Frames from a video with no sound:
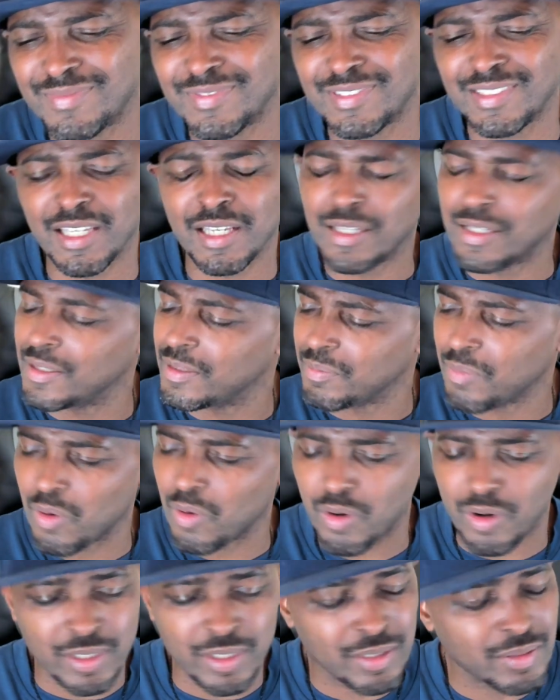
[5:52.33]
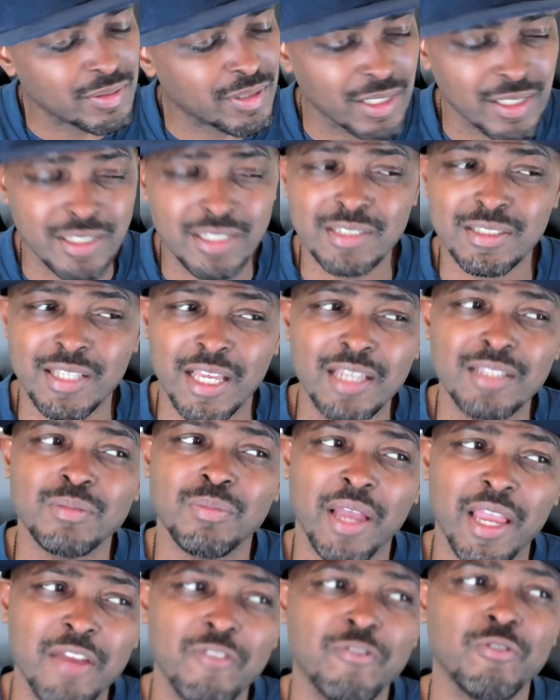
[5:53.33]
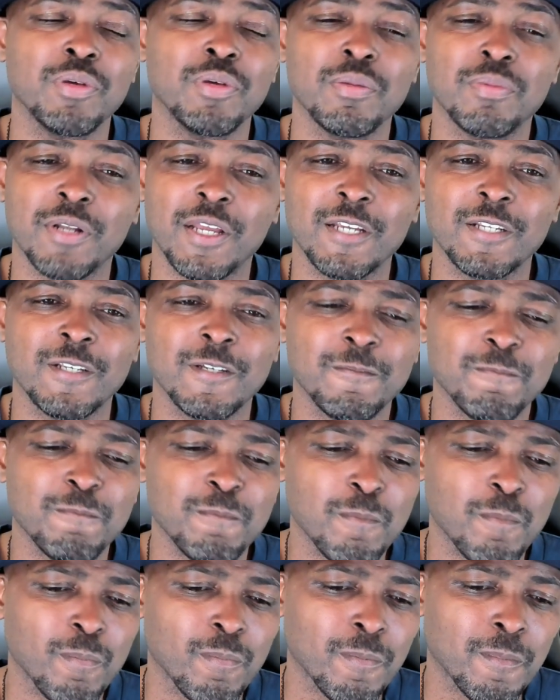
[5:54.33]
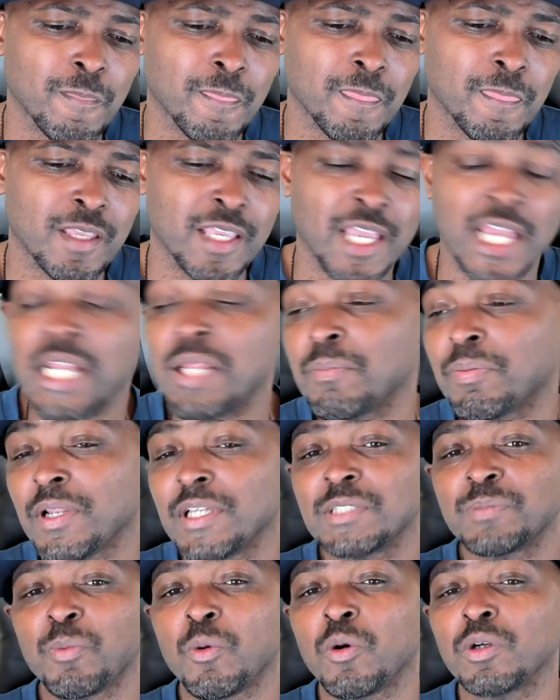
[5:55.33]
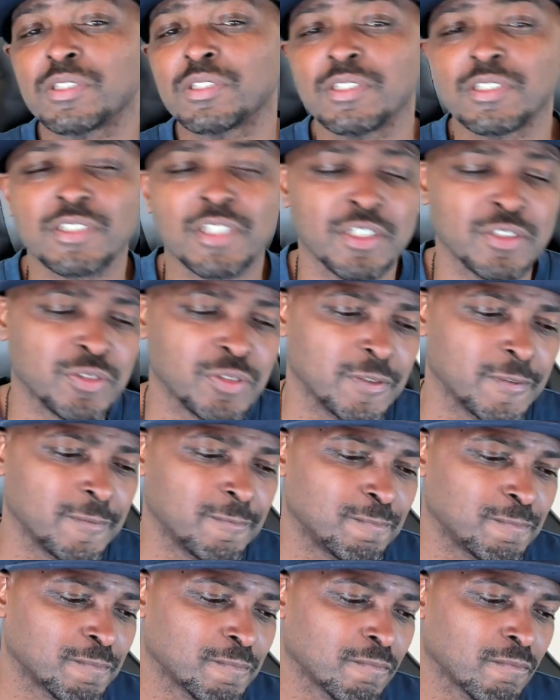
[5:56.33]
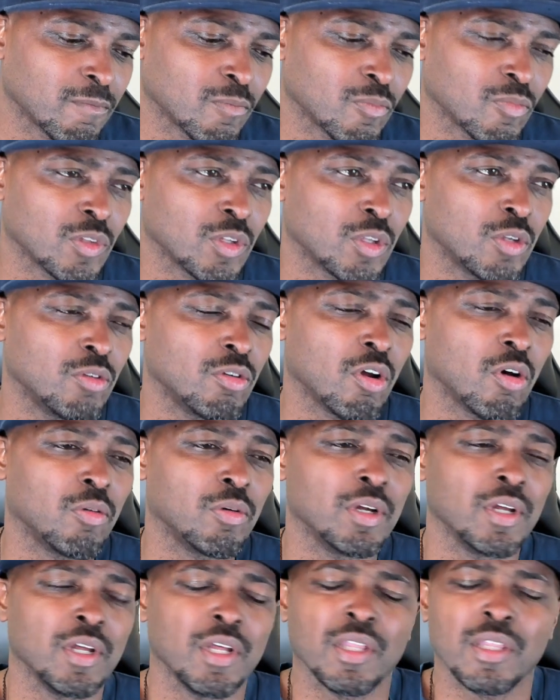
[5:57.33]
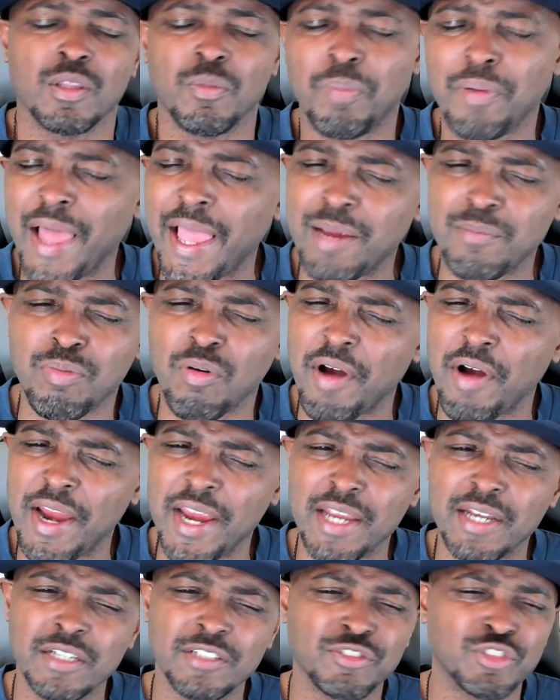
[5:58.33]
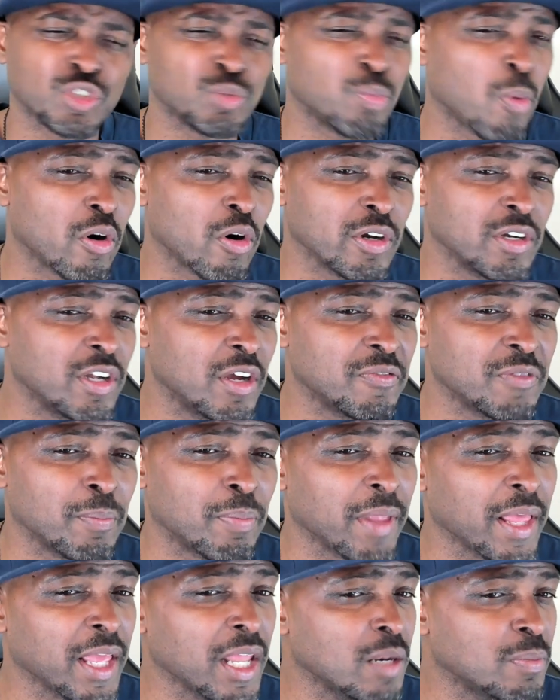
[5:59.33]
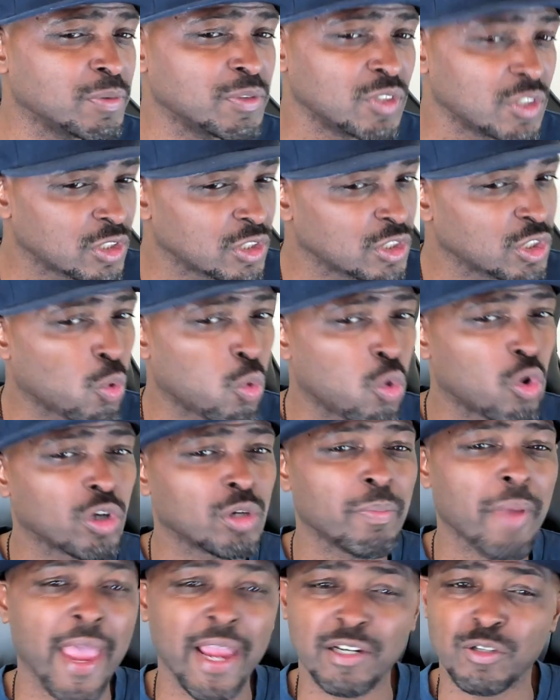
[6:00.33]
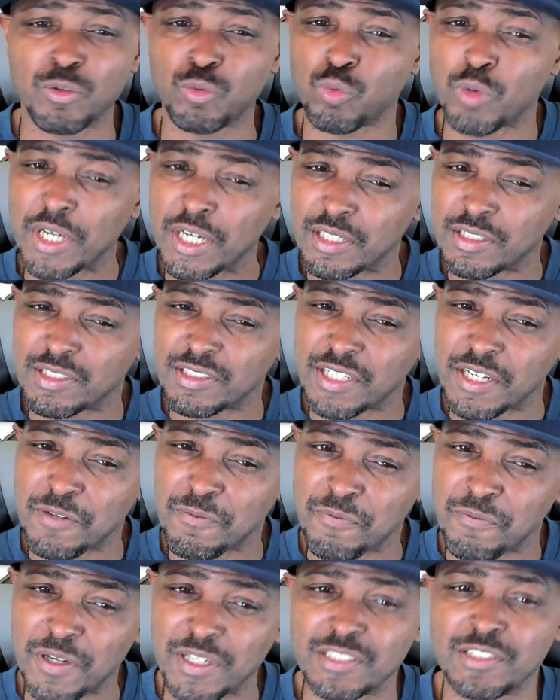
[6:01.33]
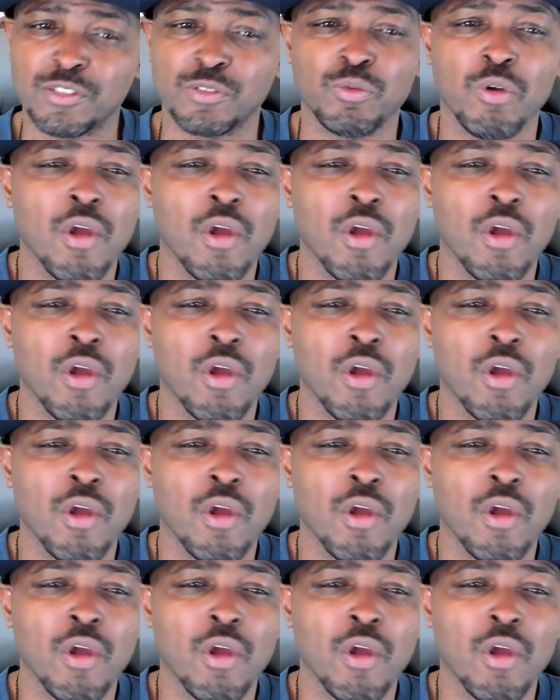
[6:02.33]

Dang, boy, they some hateful people, ain't they? Can't even play sports in this country. You know, the black brain isn't smart enough to play the position of quarterback, to read the defense and